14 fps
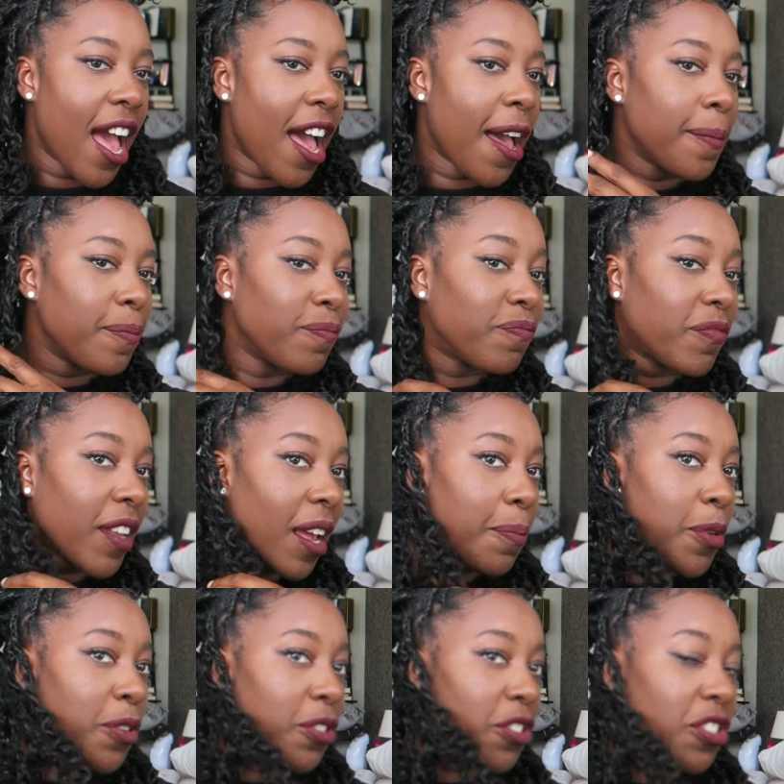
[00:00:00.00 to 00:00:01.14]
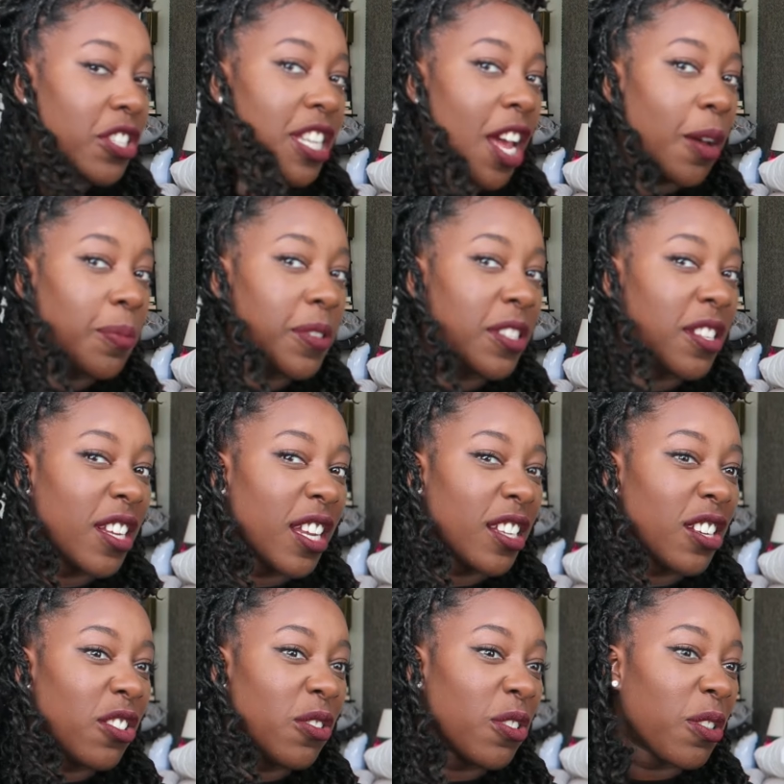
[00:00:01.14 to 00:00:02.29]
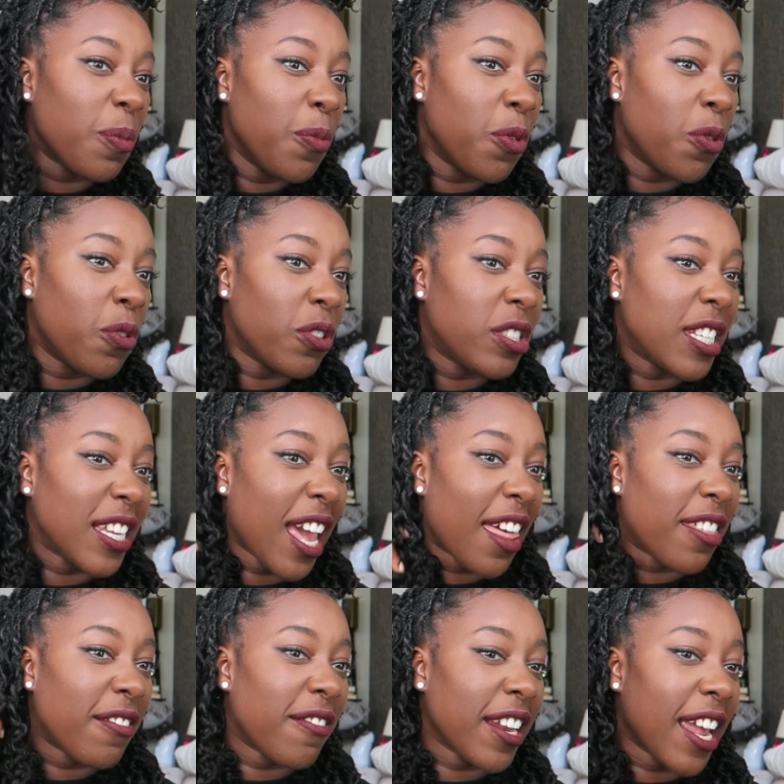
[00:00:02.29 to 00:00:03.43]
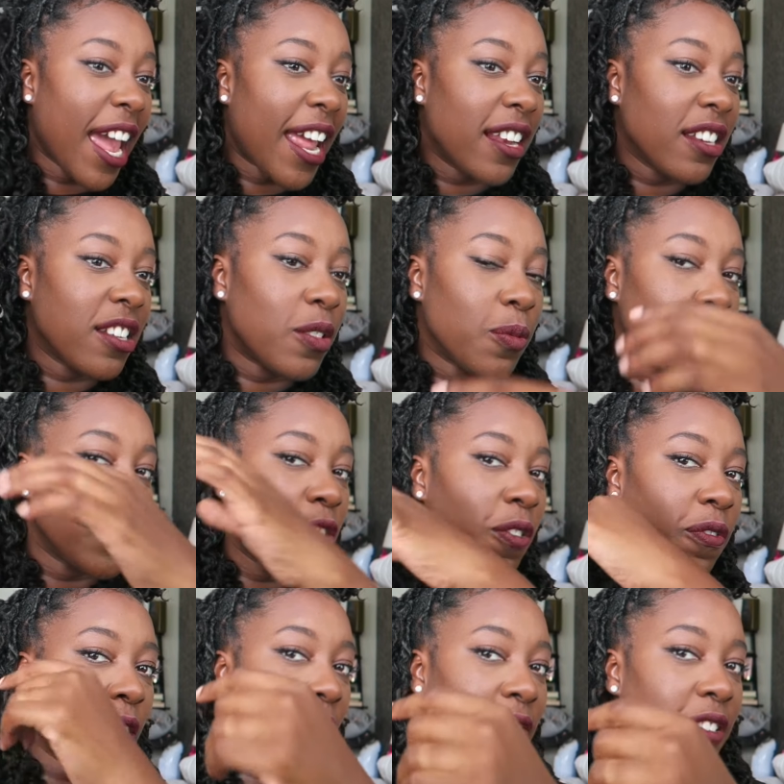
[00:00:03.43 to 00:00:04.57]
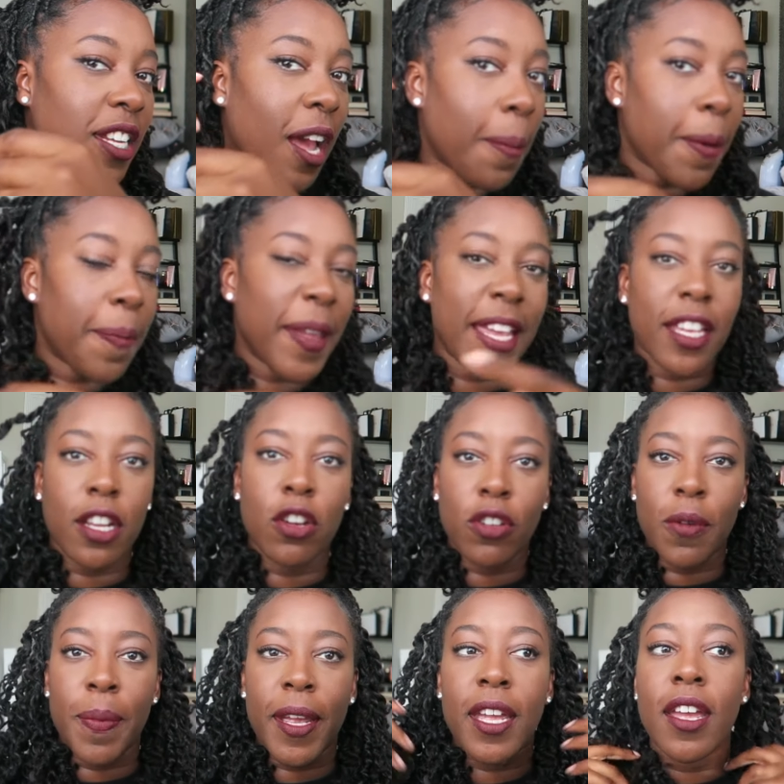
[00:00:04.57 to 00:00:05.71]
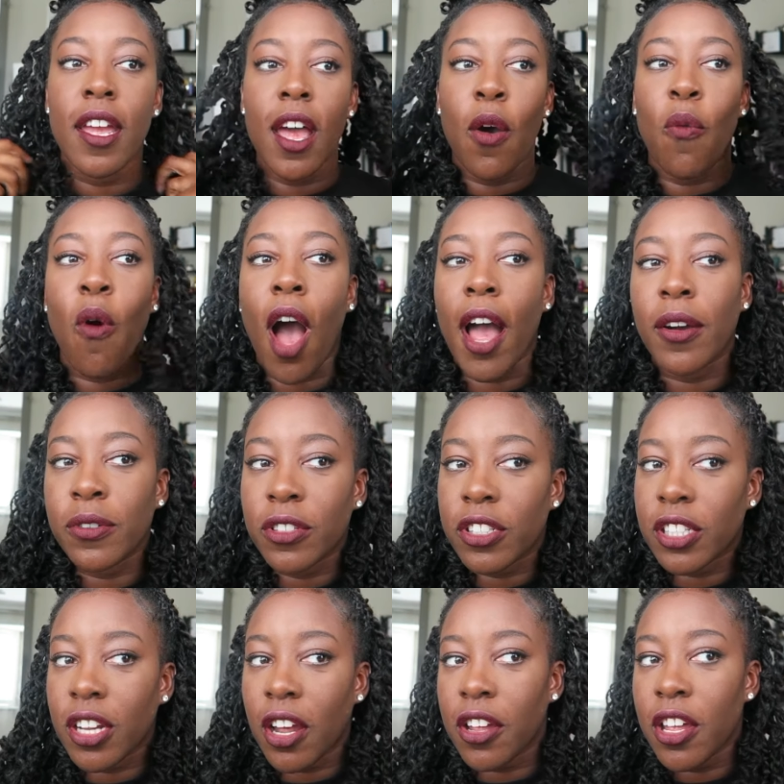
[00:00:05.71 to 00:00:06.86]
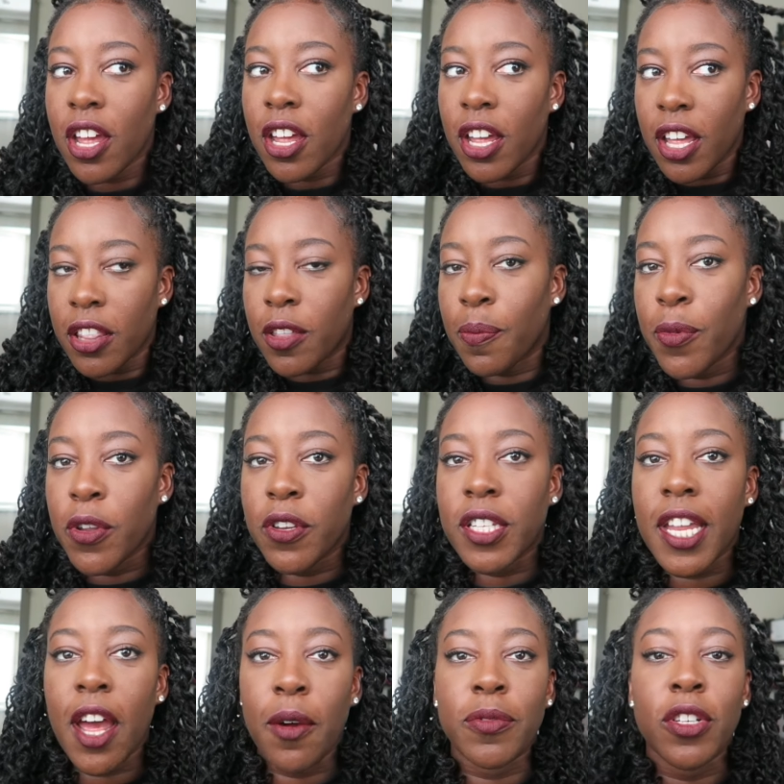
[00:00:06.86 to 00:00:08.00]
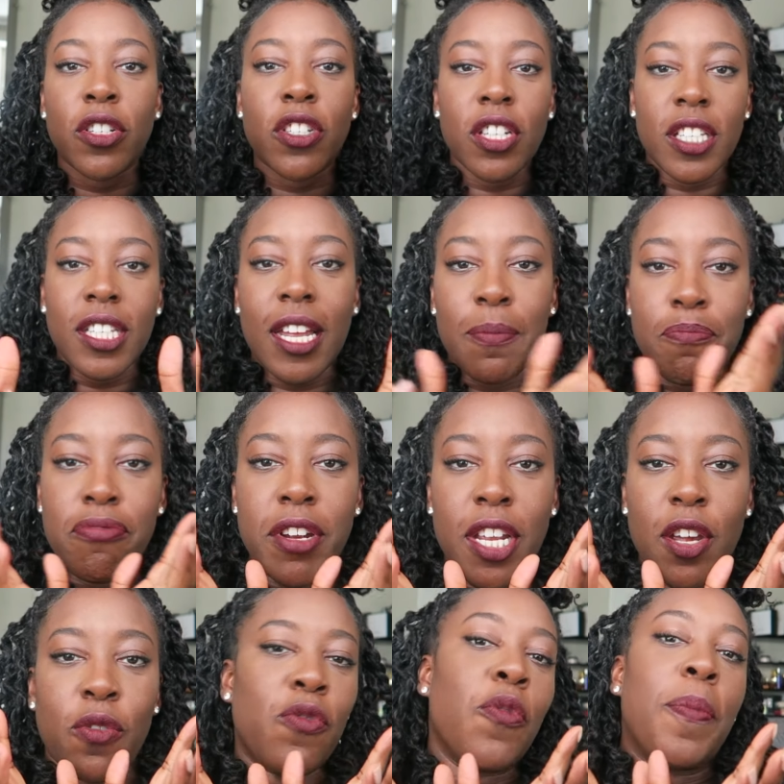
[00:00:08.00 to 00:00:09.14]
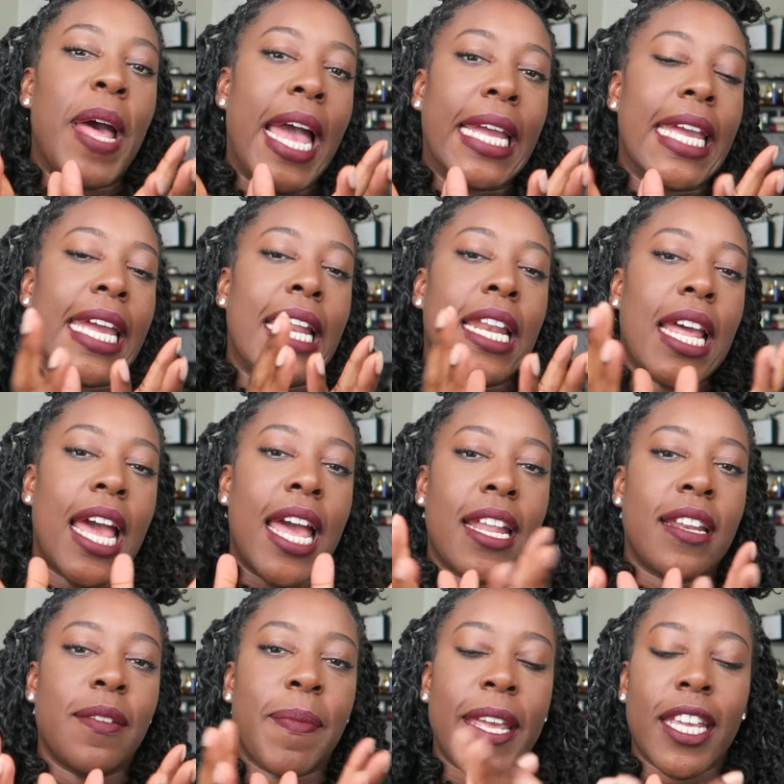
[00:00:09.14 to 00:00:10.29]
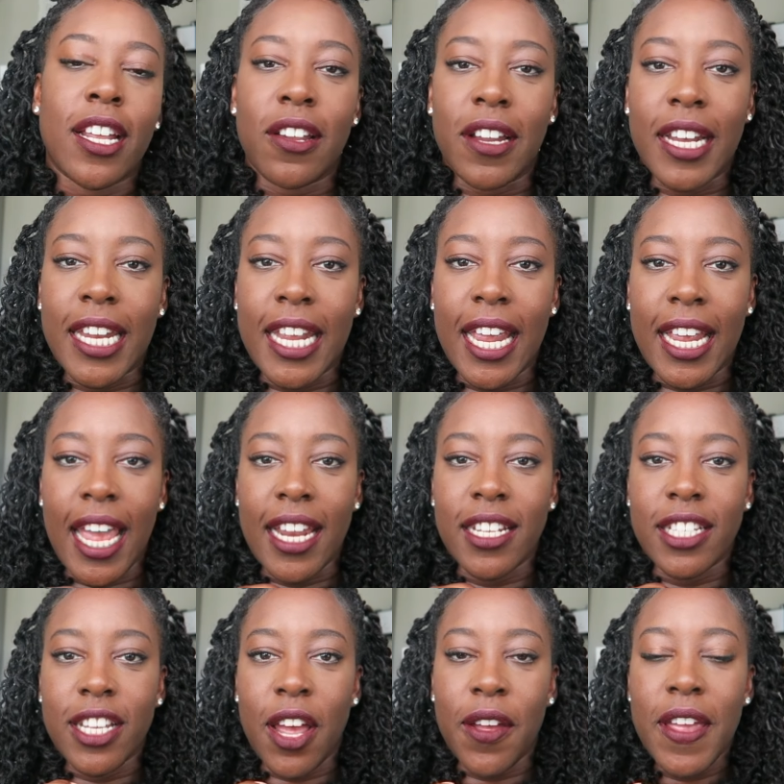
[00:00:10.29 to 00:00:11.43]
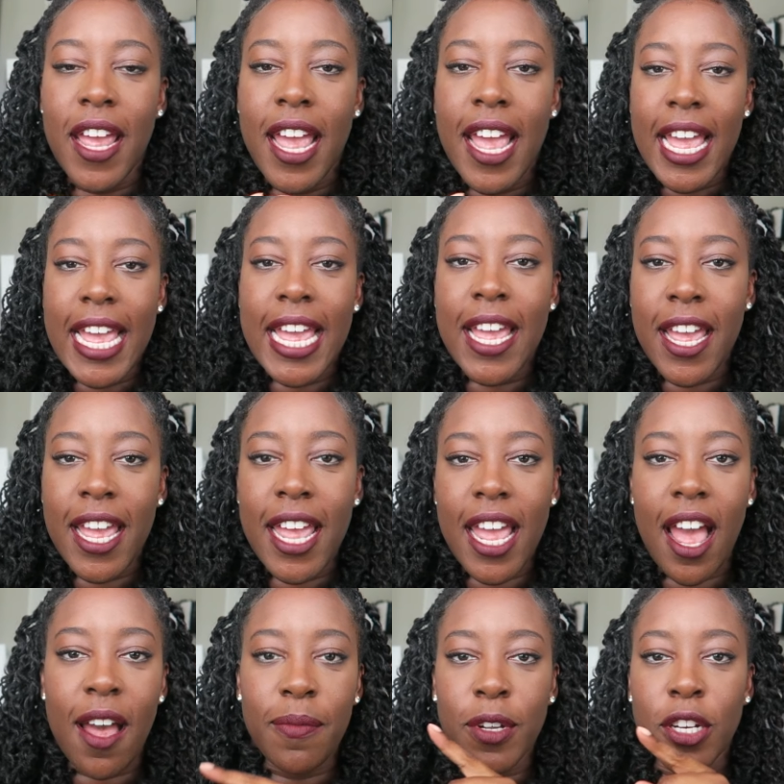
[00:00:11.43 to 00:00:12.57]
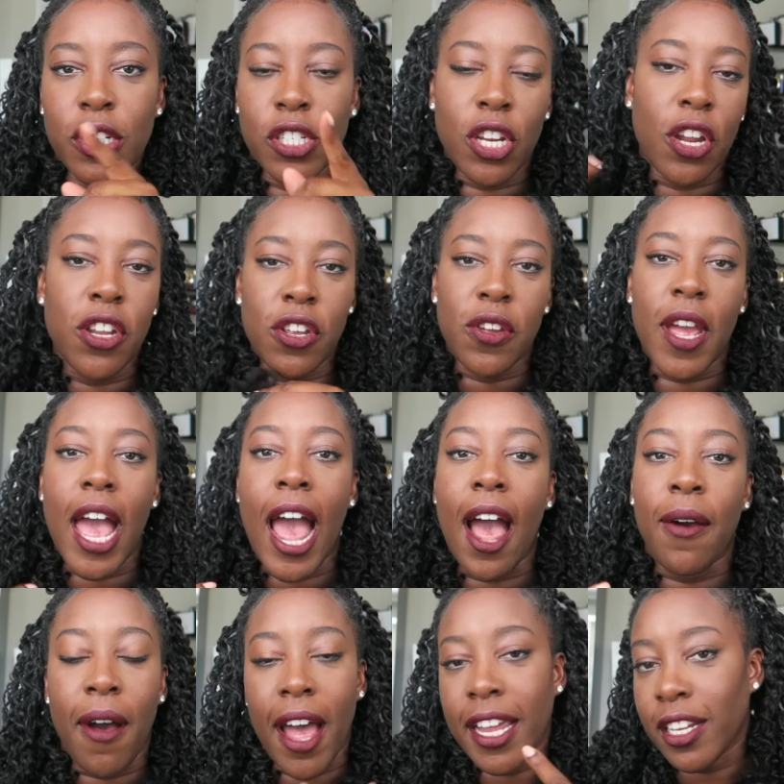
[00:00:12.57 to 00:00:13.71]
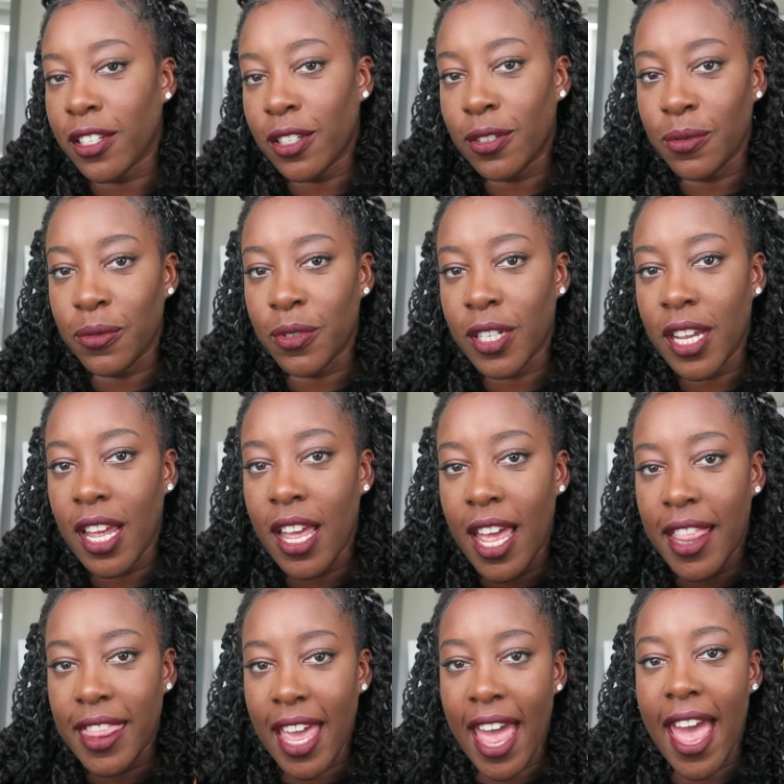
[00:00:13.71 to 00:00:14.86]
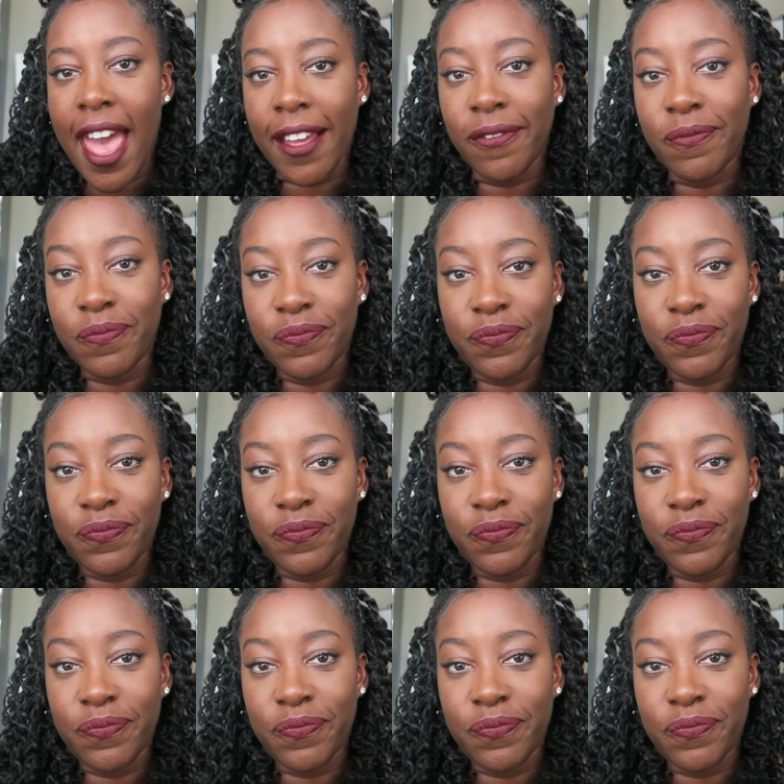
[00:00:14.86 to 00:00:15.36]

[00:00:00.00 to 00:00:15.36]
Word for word: Um, mousse just helps it look more together again because once you've fluffed it up a bit it can look a bit wild so the mousse helped to just bring it all back in and make it look neat again. So here I'm going to show you how I installed the hair.